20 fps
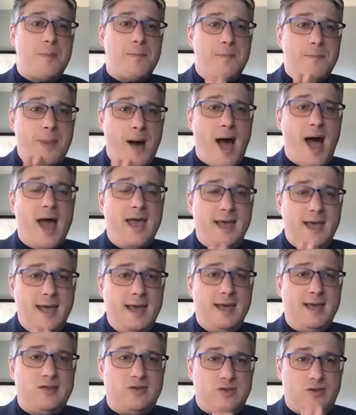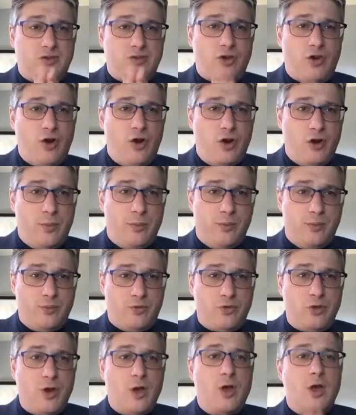by its
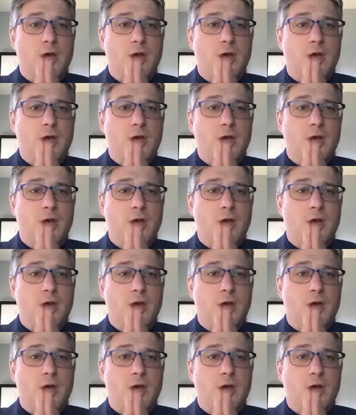terms.